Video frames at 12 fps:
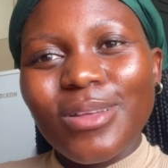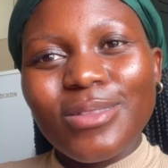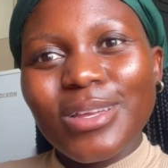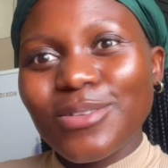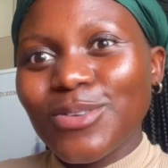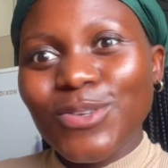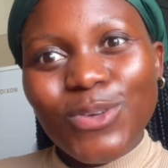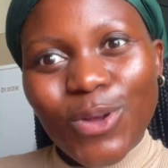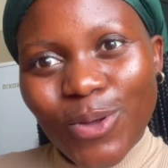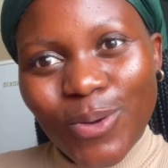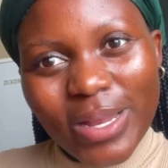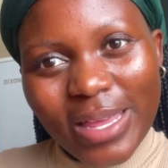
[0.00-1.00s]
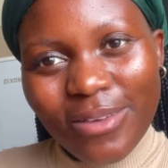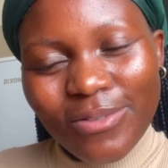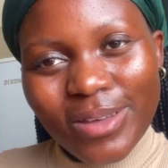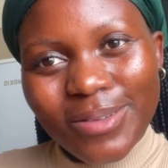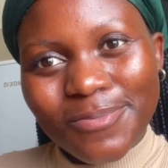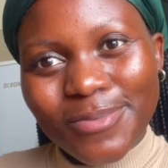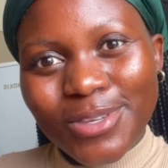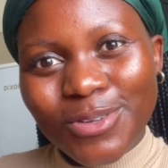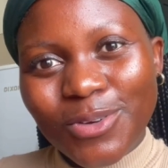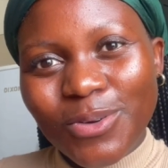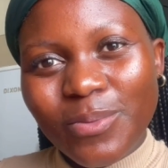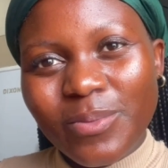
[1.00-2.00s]
that solo whatever, you
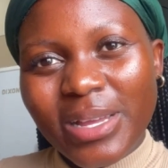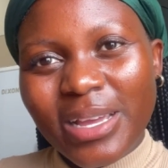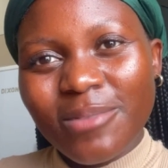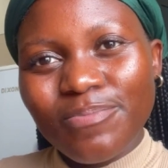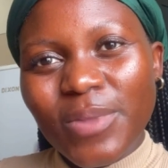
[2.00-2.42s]
know, like